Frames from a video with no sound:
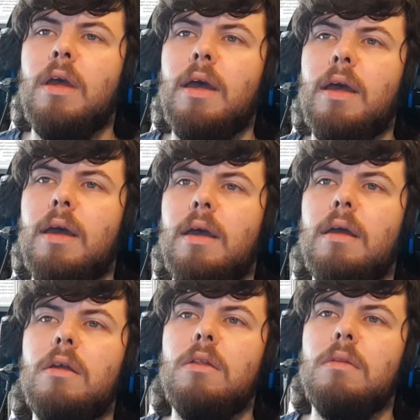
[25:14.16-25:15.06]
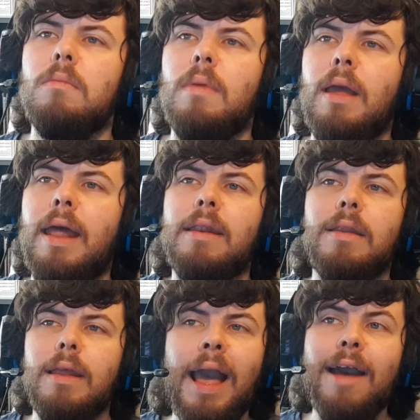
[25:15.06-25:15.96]

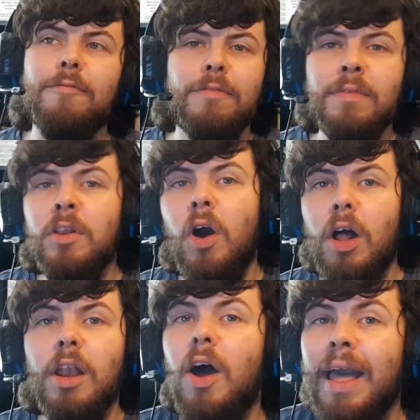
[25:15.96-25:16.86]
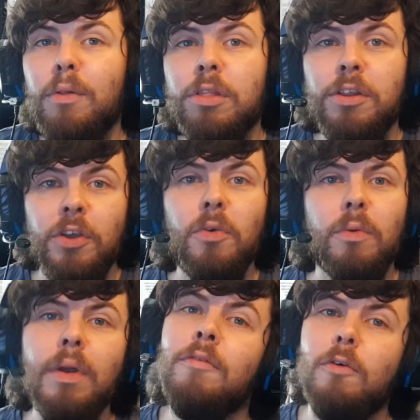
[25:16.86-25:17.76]
and have not a lot else to
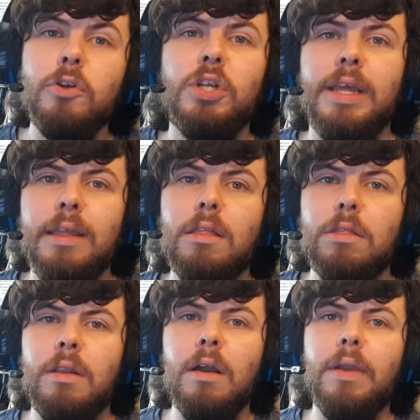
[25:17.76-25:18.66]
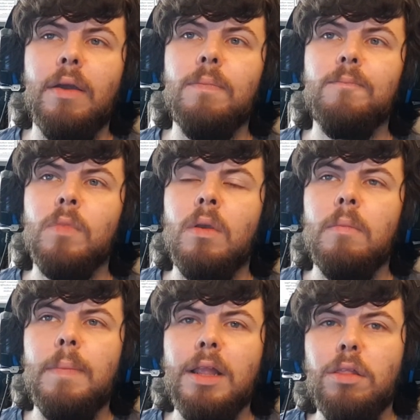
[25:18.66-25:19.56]
do, unfortunately, in the scenario.
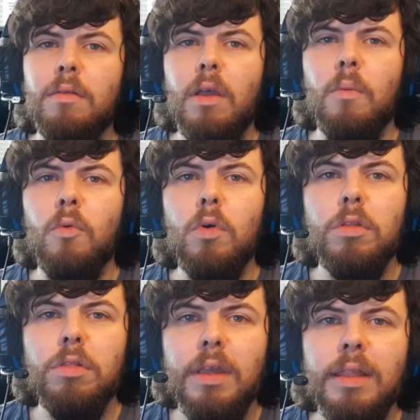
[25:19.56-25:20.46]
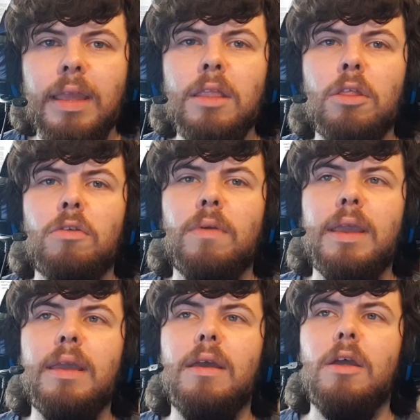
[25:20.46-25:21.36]
But by the same token, we're also seeing the
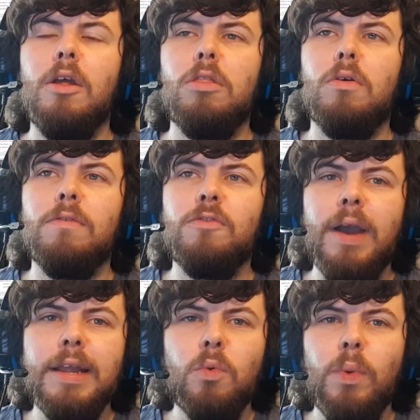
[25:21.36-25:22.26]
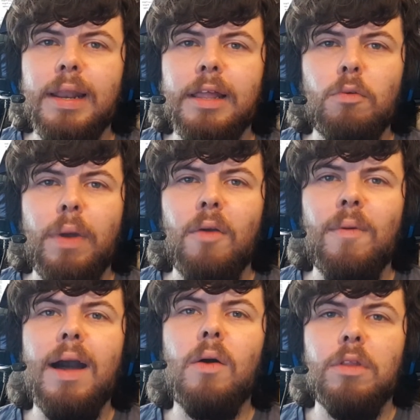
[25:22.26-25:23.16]
industry sort of trying to wiggle its way
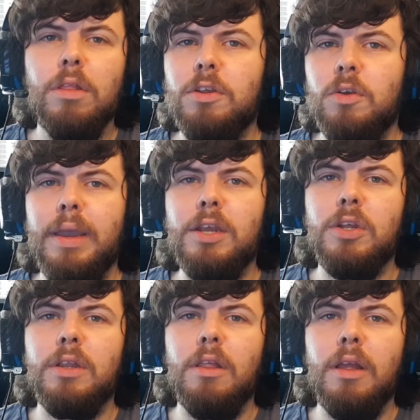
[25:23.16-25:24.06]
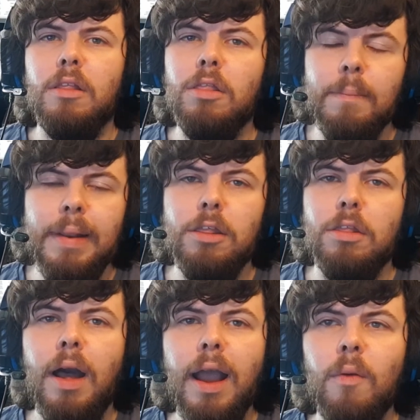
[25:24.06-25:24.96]
around the situation, and some
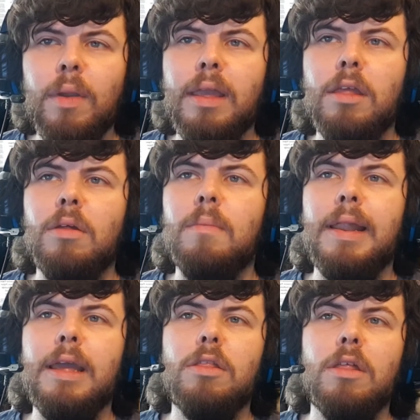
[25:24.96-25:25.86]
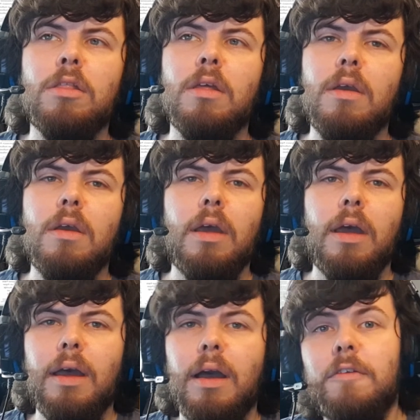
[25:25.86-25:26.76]
places hiring, some places.
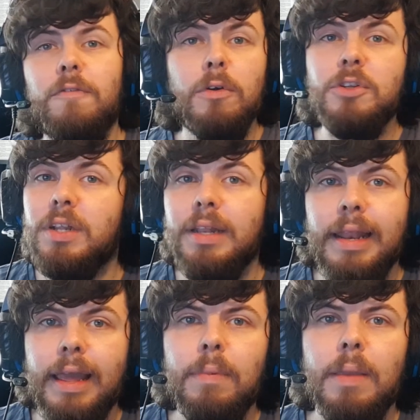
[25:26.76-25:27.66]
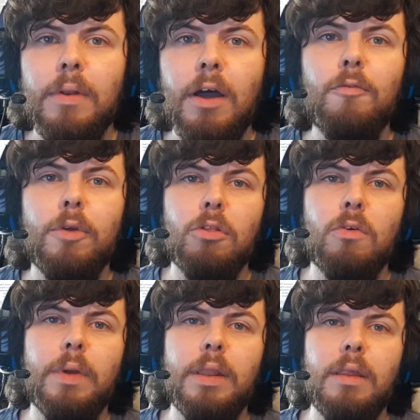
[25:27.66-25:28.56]
Unfortunately, laying people off. We saw
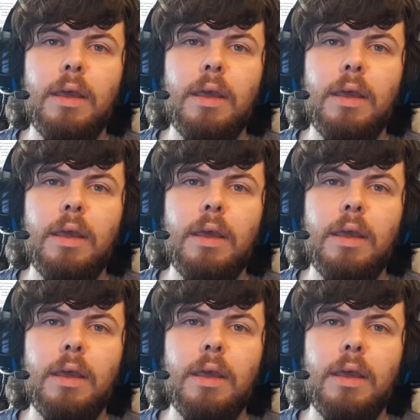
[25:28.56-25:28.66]
with